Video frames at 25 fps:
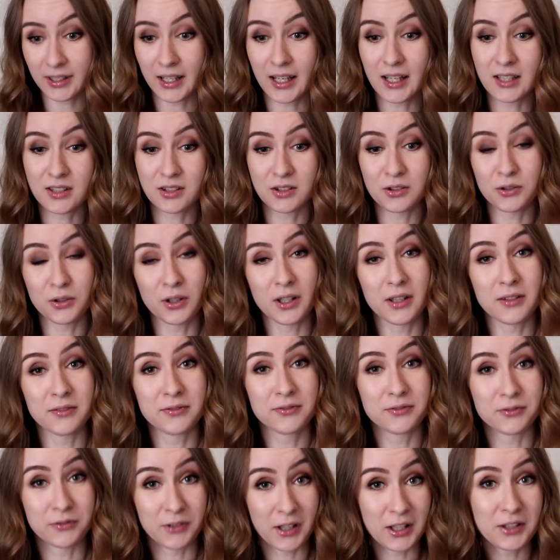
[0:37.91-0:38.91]
as you have
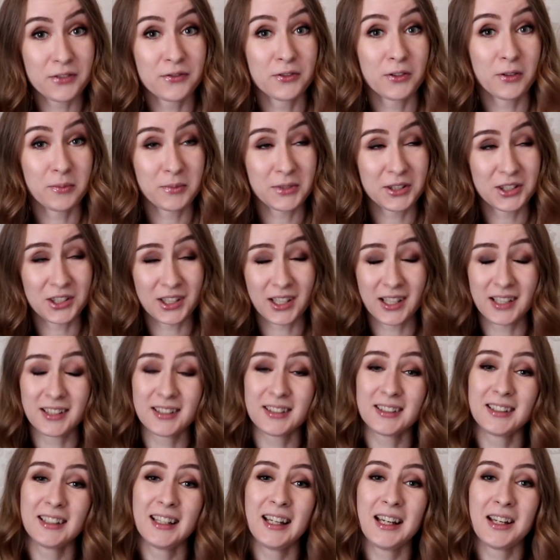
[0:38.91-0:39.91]
read from the
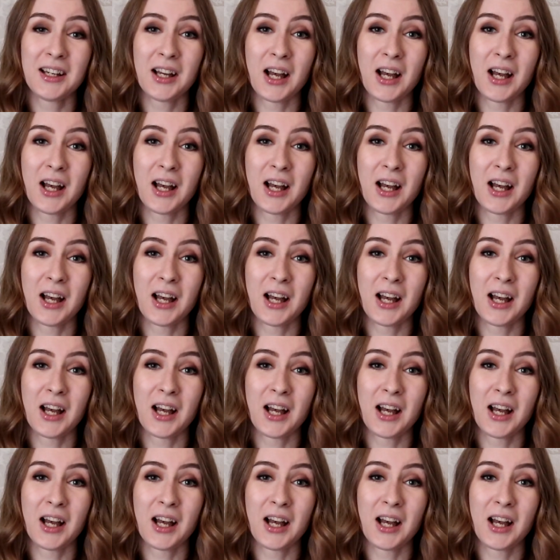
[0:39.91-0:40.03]
title,